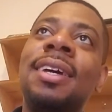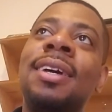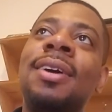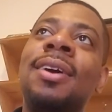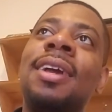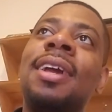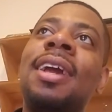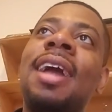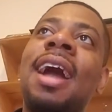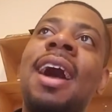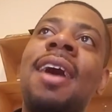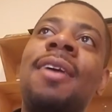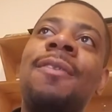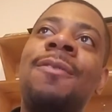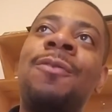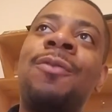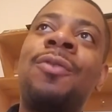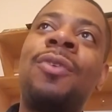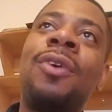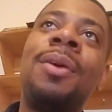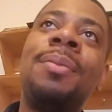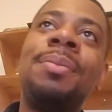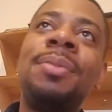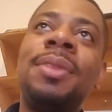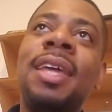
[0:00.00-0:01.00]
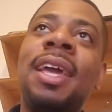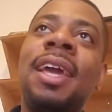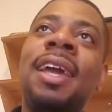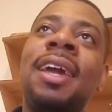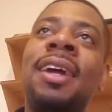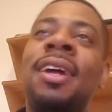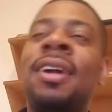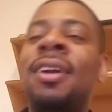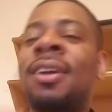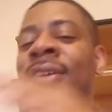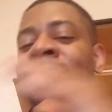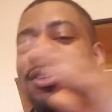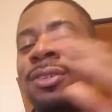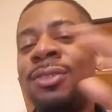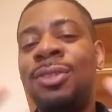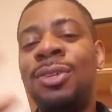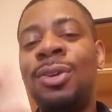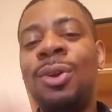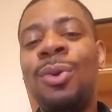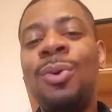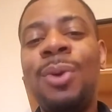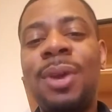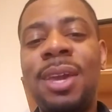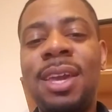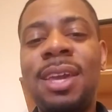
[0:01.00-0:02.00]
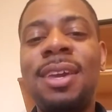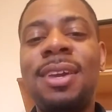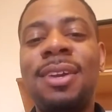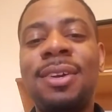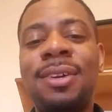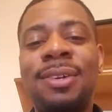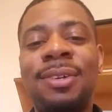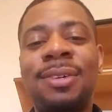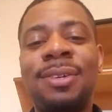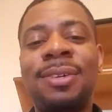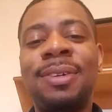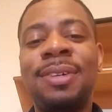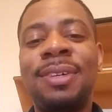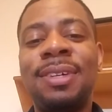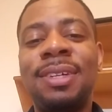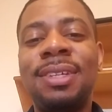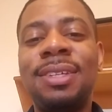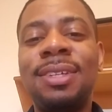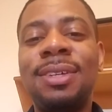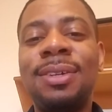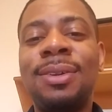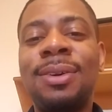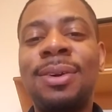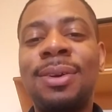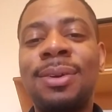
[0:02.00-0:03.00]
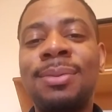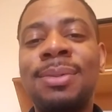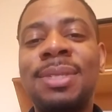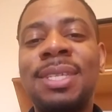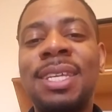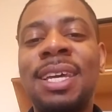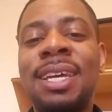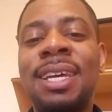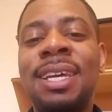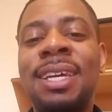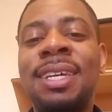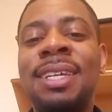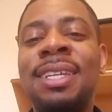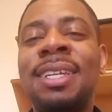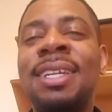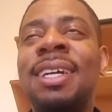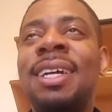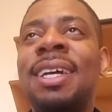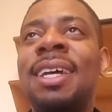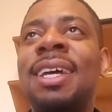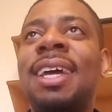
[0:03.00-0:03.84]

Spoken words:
got from there to here. You know what I'm saying?